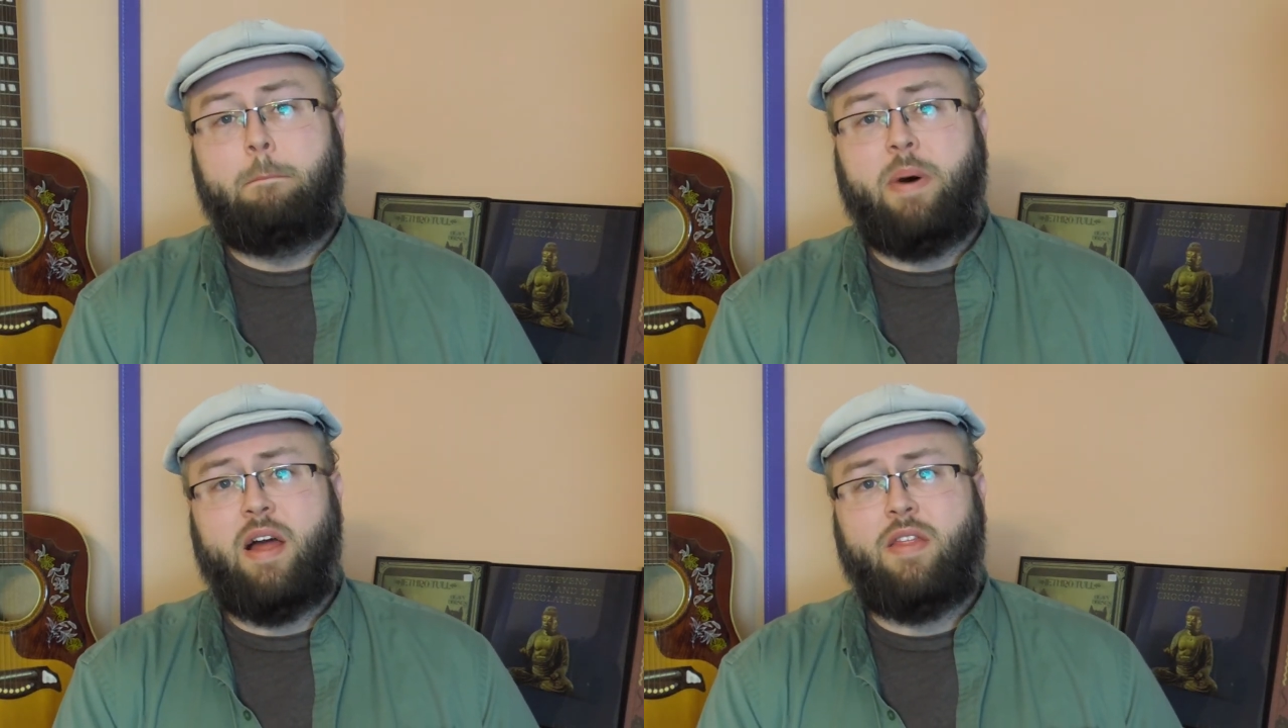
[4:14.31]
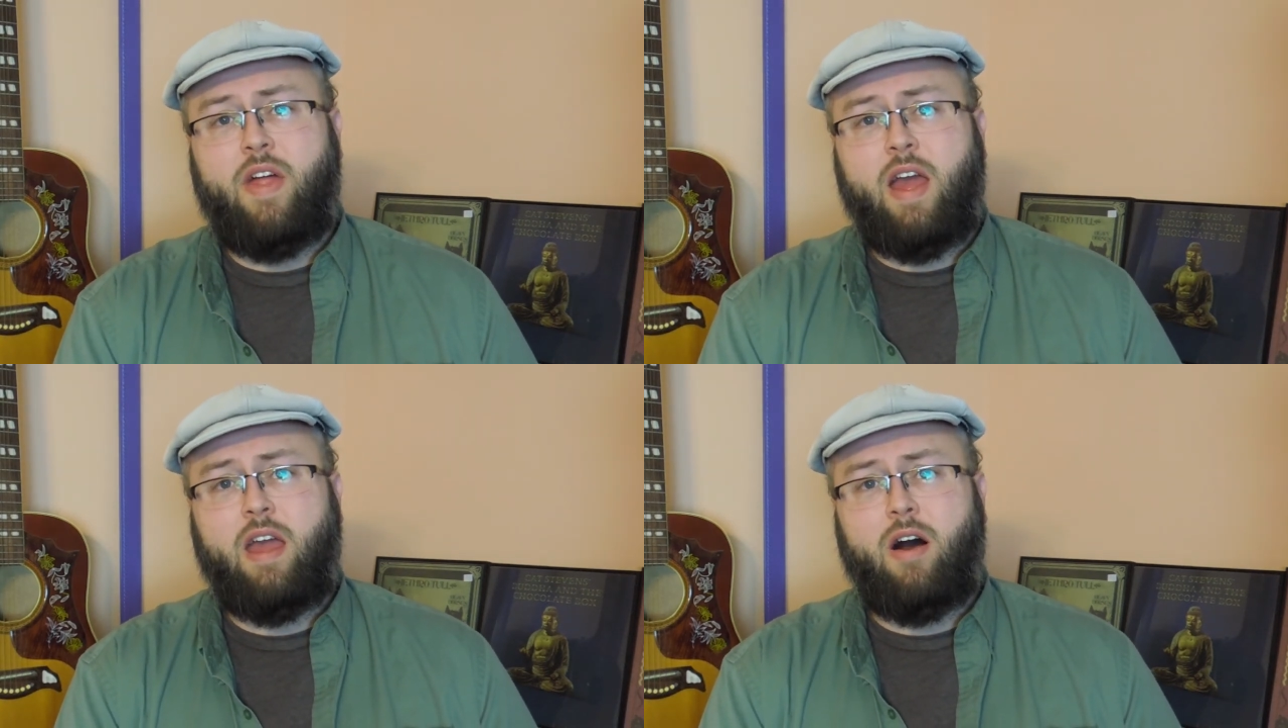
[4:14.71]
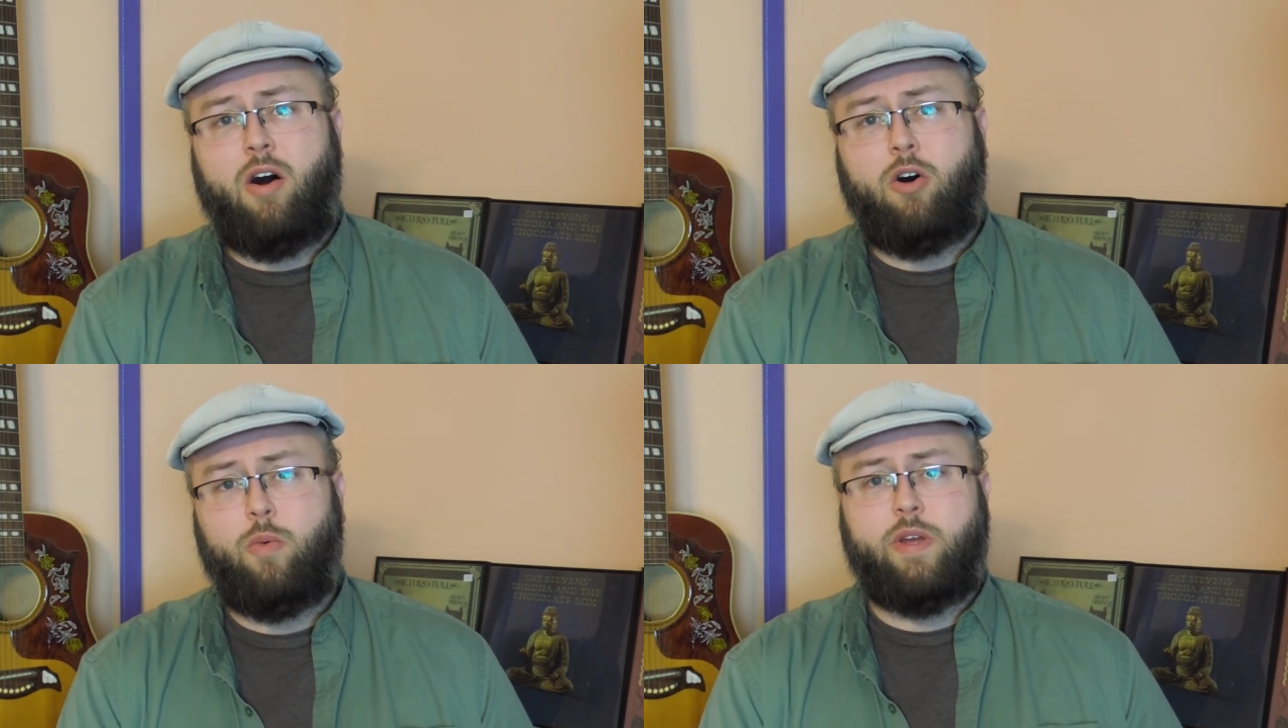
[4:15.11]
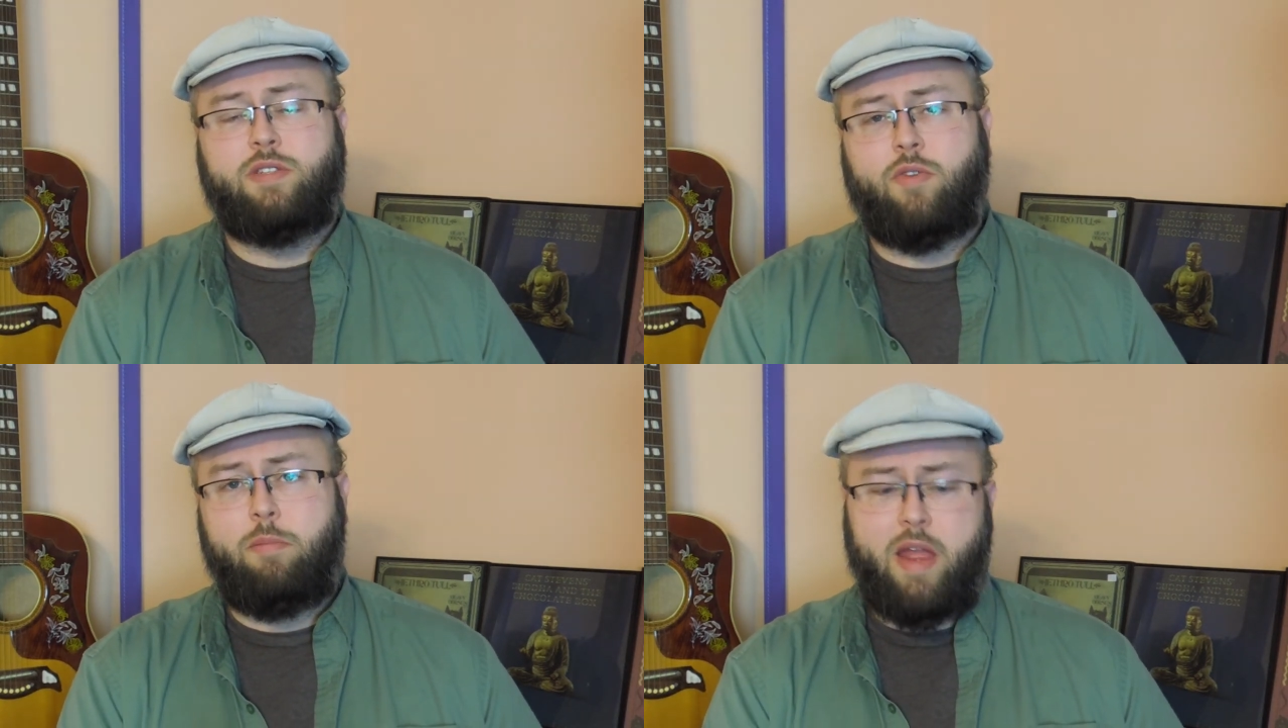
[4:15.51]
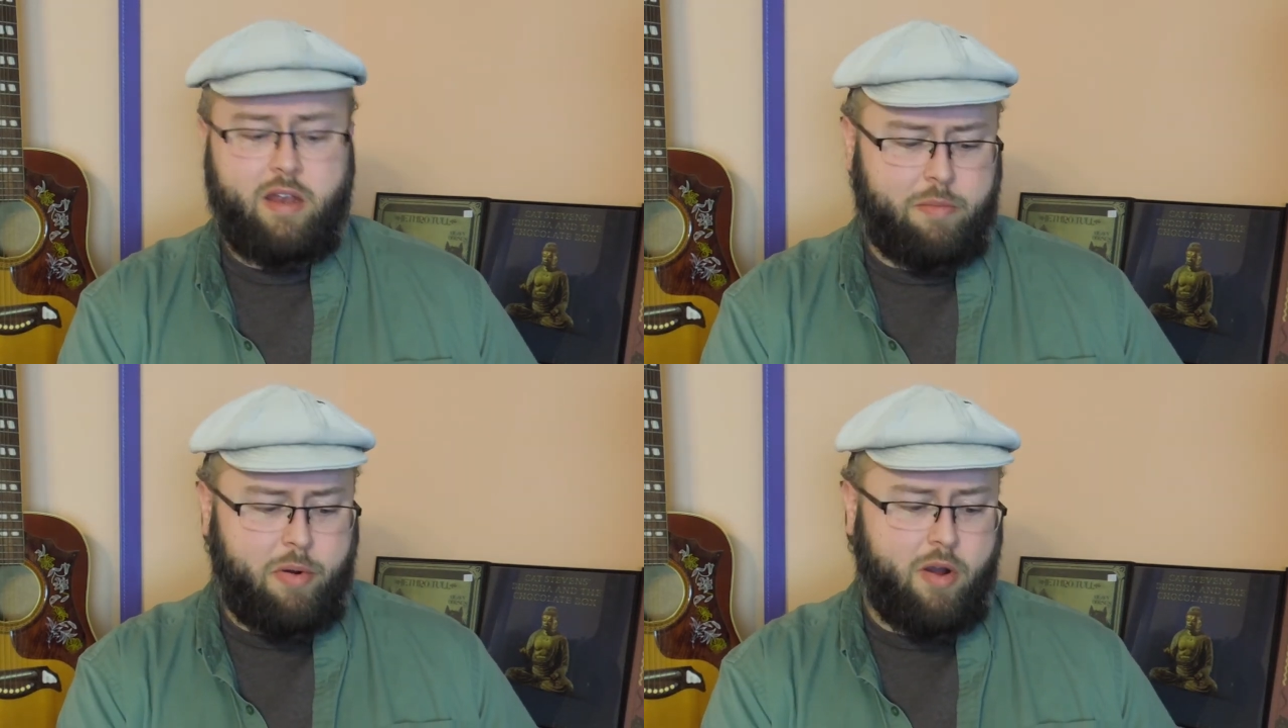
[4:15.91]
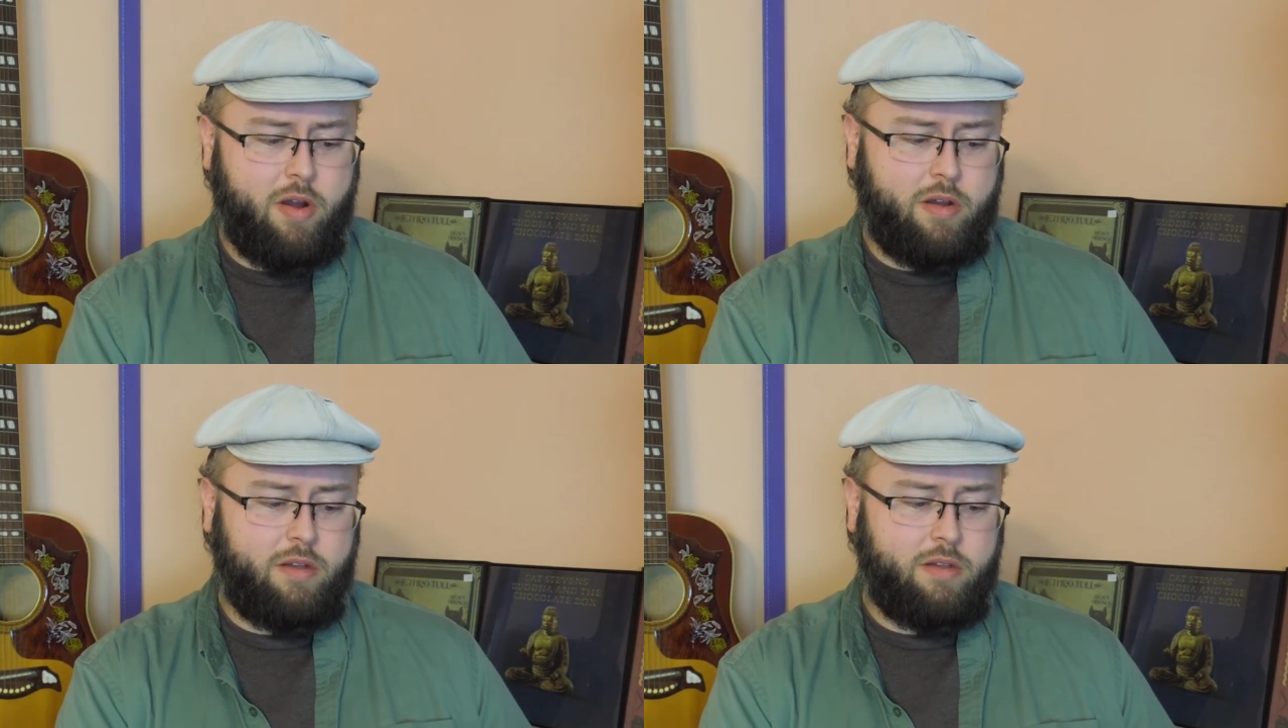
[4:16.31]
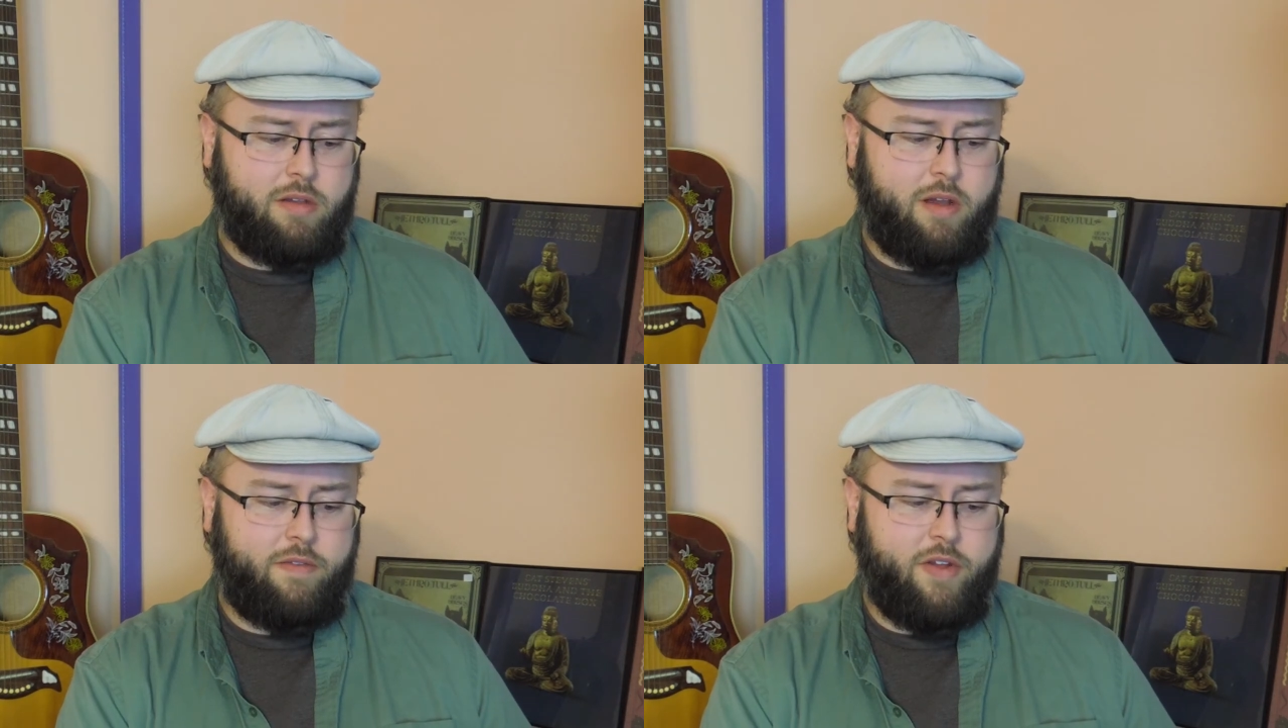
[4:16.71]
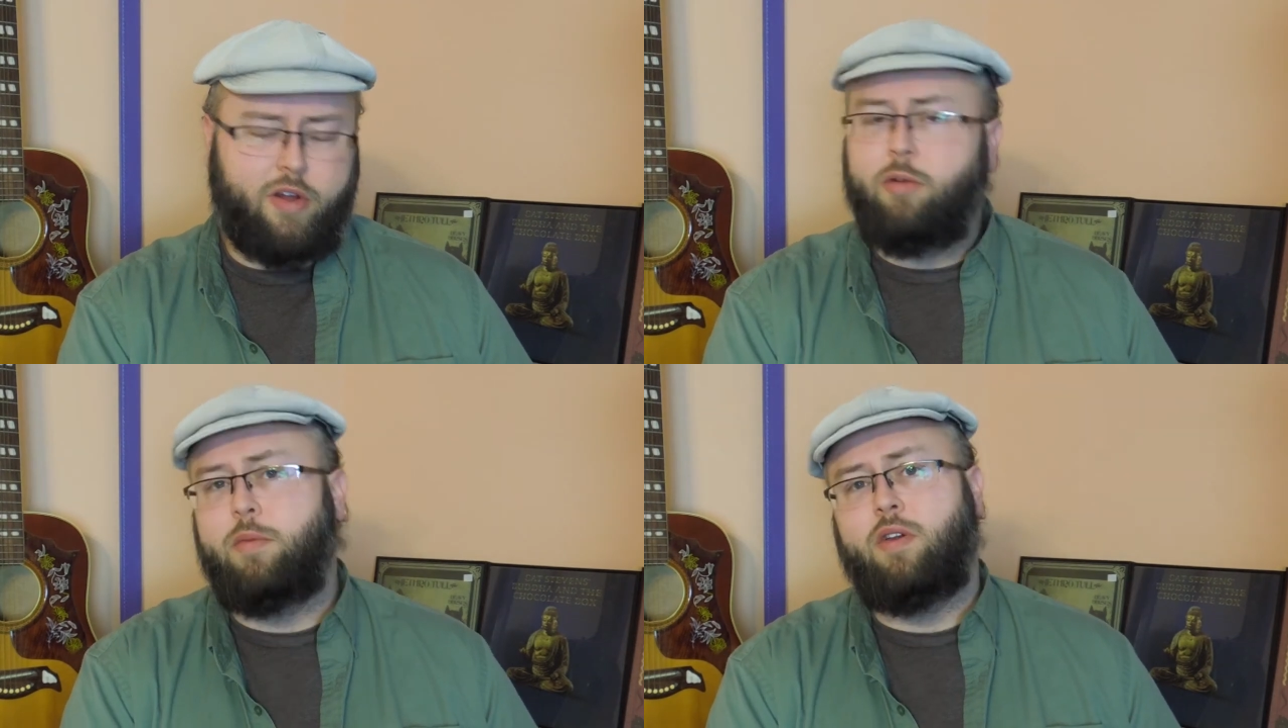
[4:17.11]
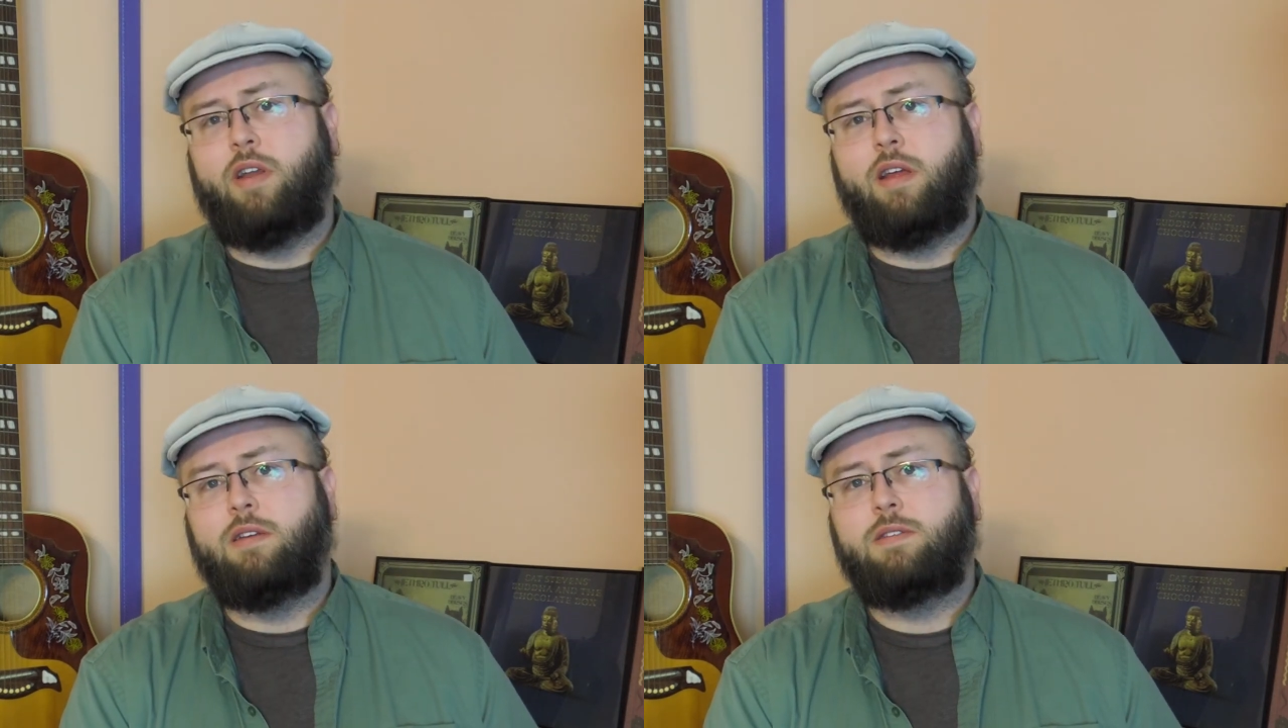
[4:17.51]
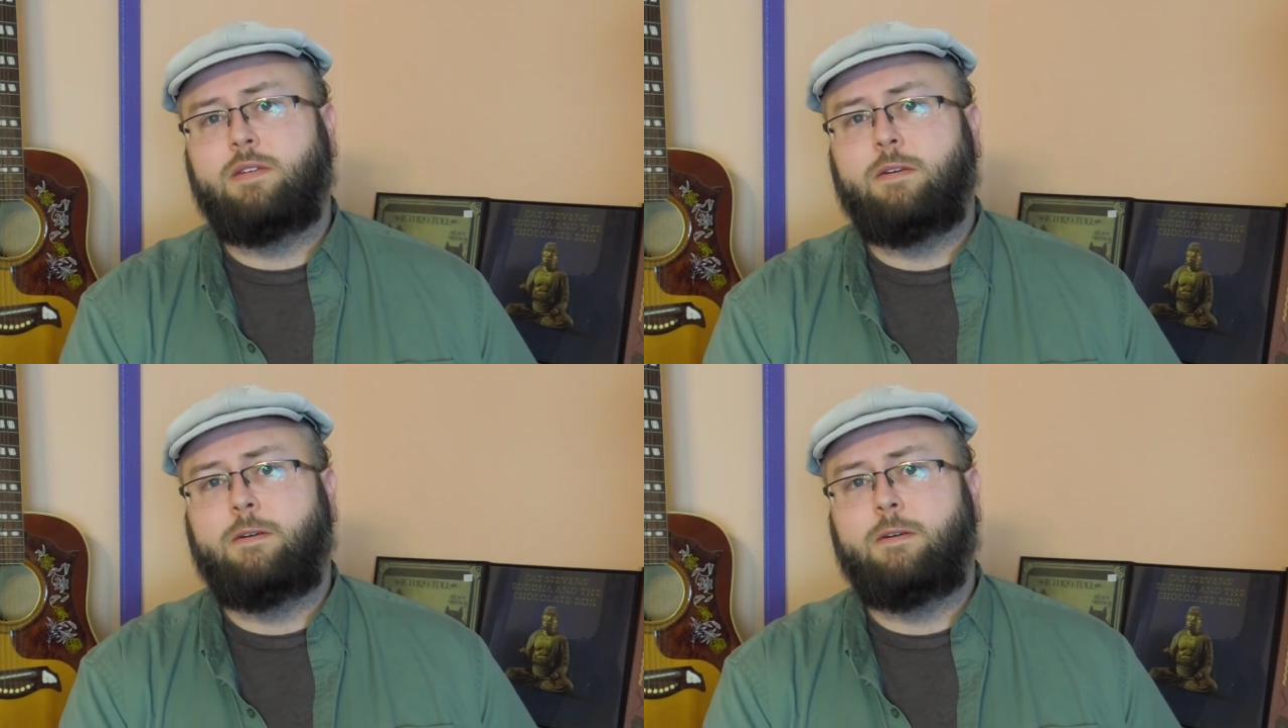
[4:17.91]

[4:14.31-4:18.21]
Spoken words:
but they always remained a part of their communities.